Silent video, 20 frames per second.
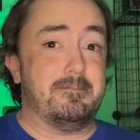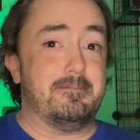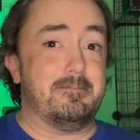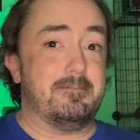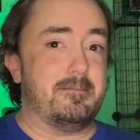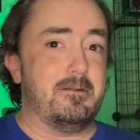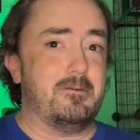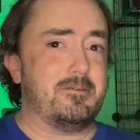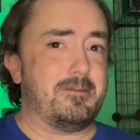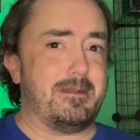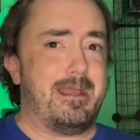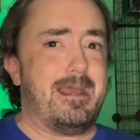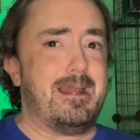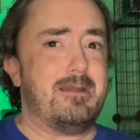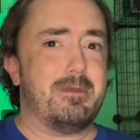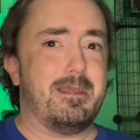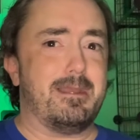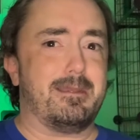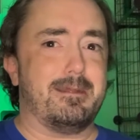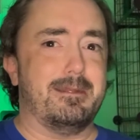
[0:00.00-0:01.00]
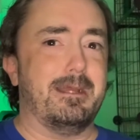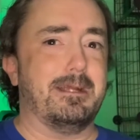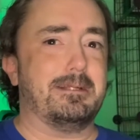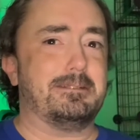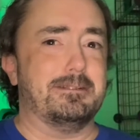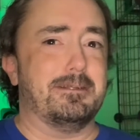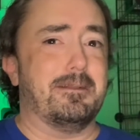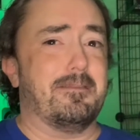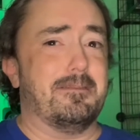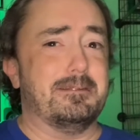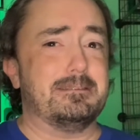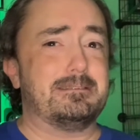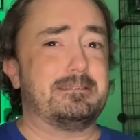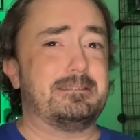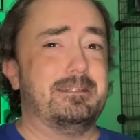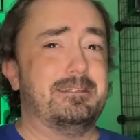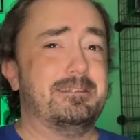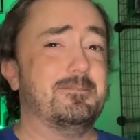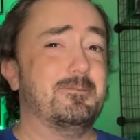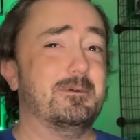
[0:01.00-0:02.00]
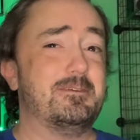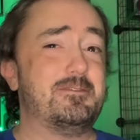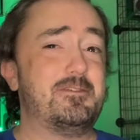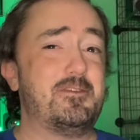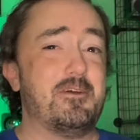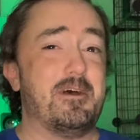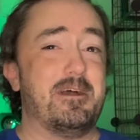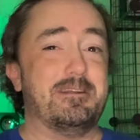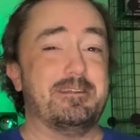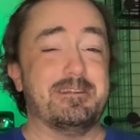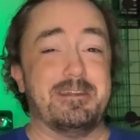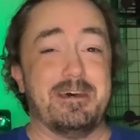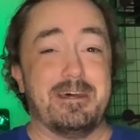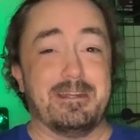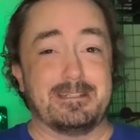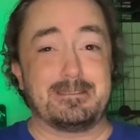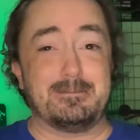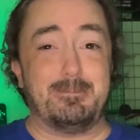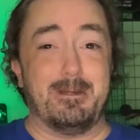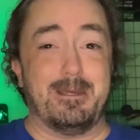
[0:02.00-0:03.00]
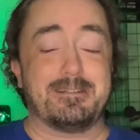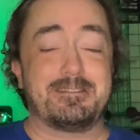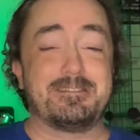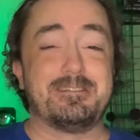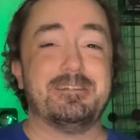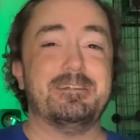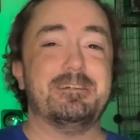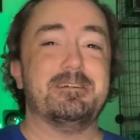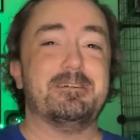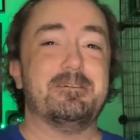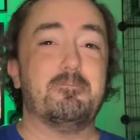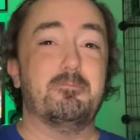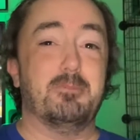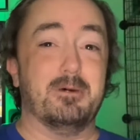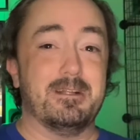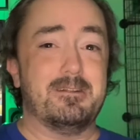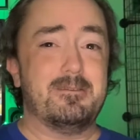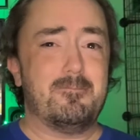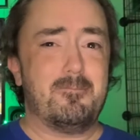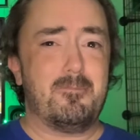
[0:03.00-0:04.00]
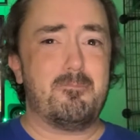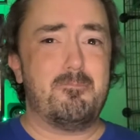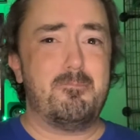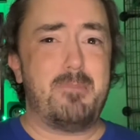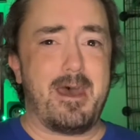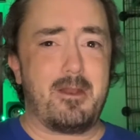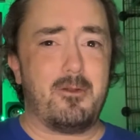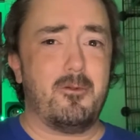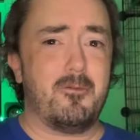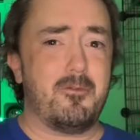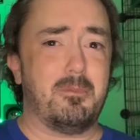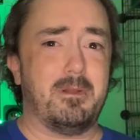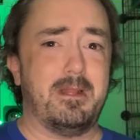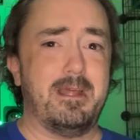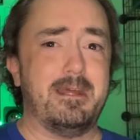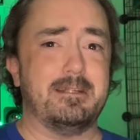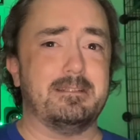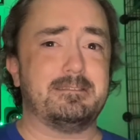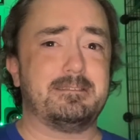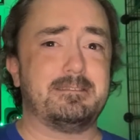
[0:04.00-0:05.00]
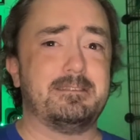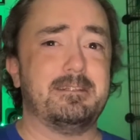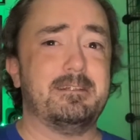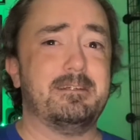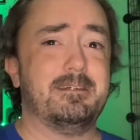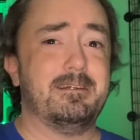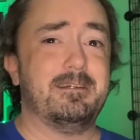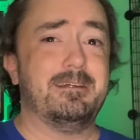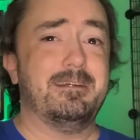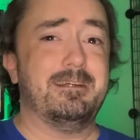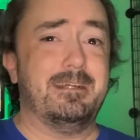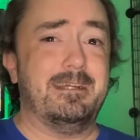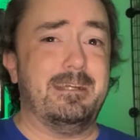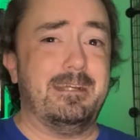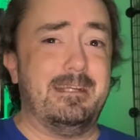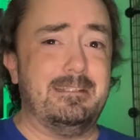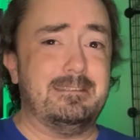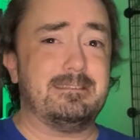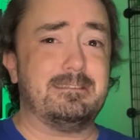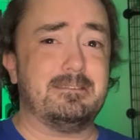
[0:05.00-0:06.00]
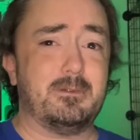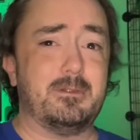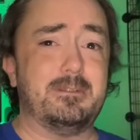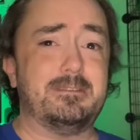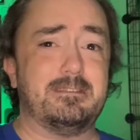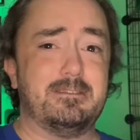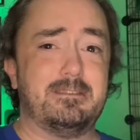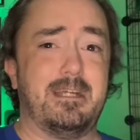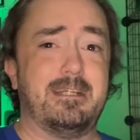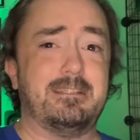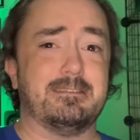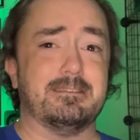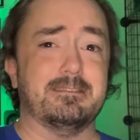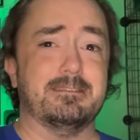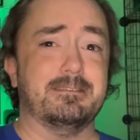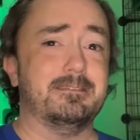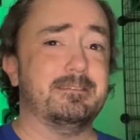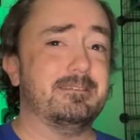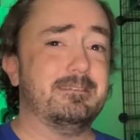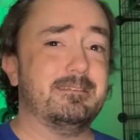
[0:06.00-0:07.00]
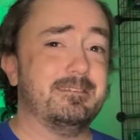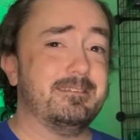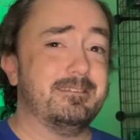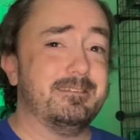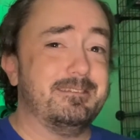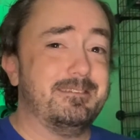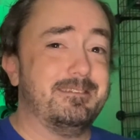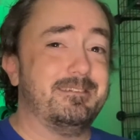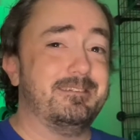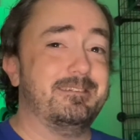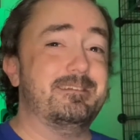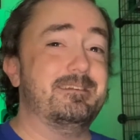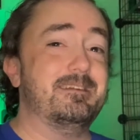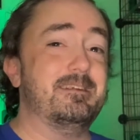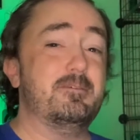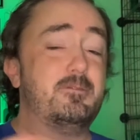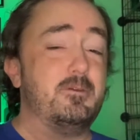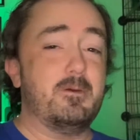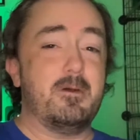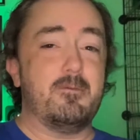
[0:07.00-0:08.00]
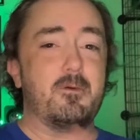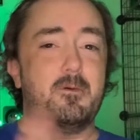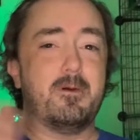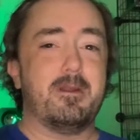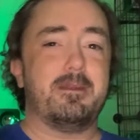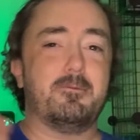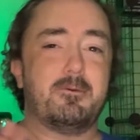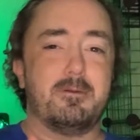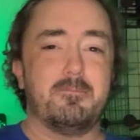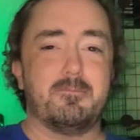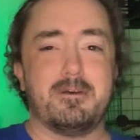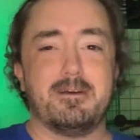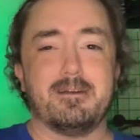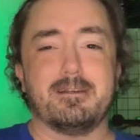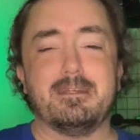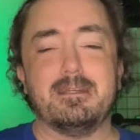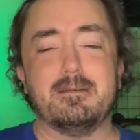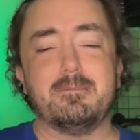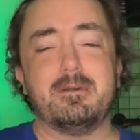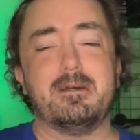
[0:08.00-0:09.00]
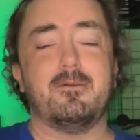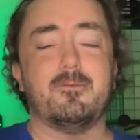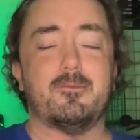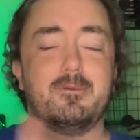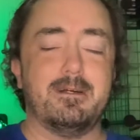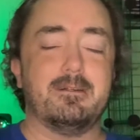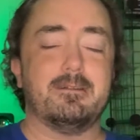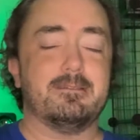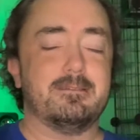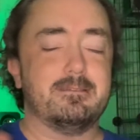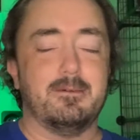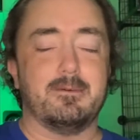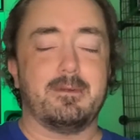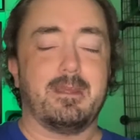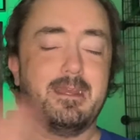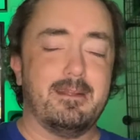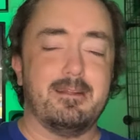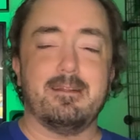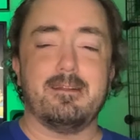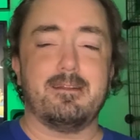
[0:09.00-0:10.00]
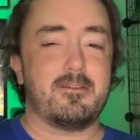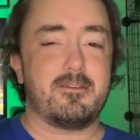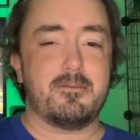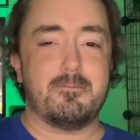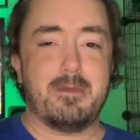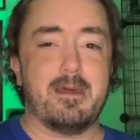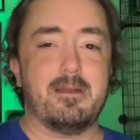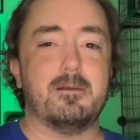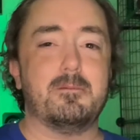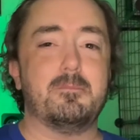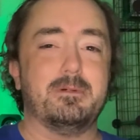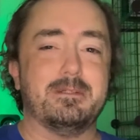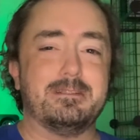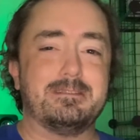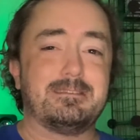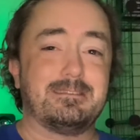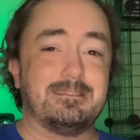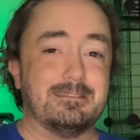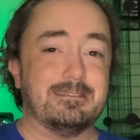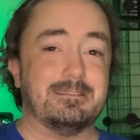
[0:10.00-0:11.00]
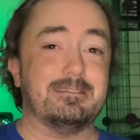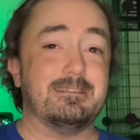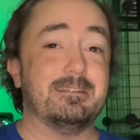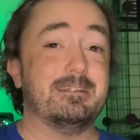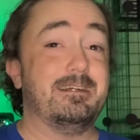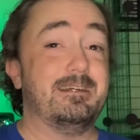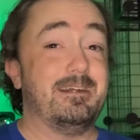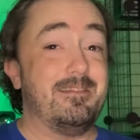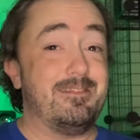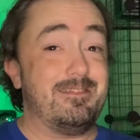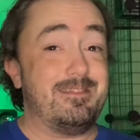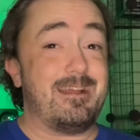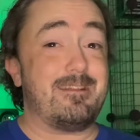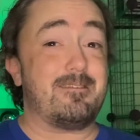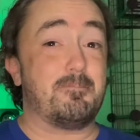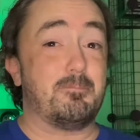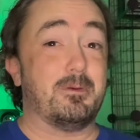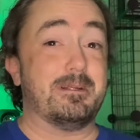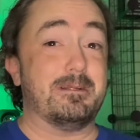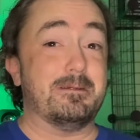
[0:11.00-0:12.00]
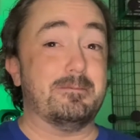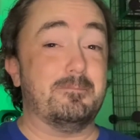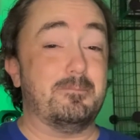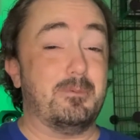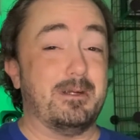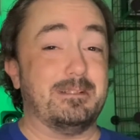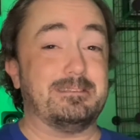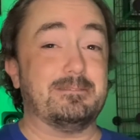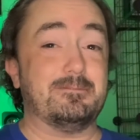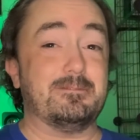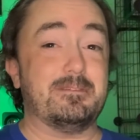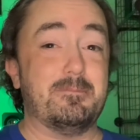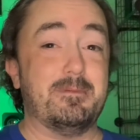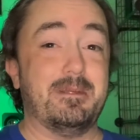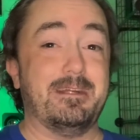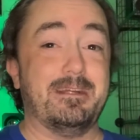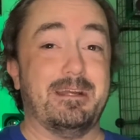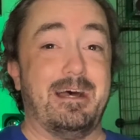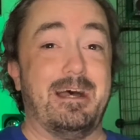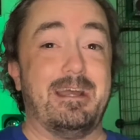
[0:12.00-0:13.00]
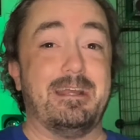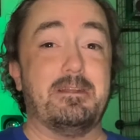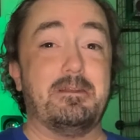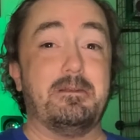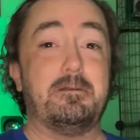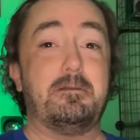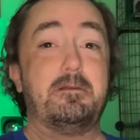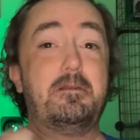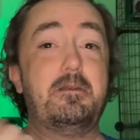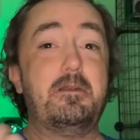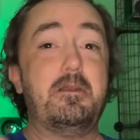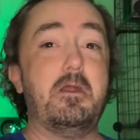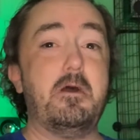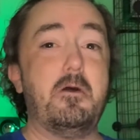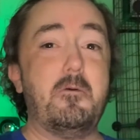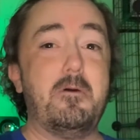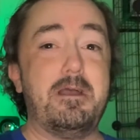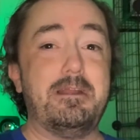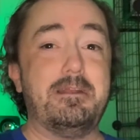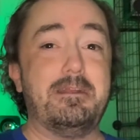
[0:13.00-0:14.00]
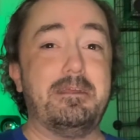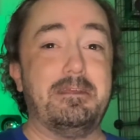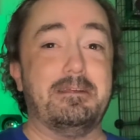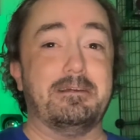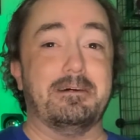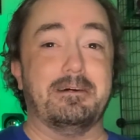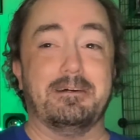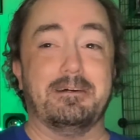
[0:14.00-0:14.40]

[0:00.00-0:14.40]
There's an anime connection to this, which I did not expect, but Battle of the Planets, he's the voice of Jason. If you have no idea what I'm talking about, well, okay, it doesn't matter, but still, that's pretty impressive to me. I had no idea.